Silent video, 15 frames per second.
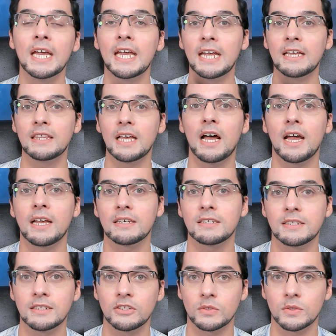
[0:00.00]
in the highest
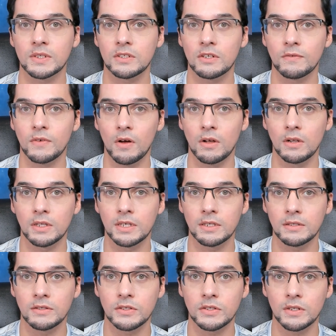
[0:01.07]
interest of all
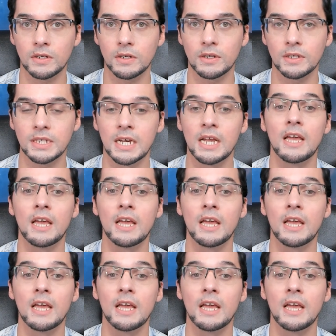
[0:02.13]
concerned.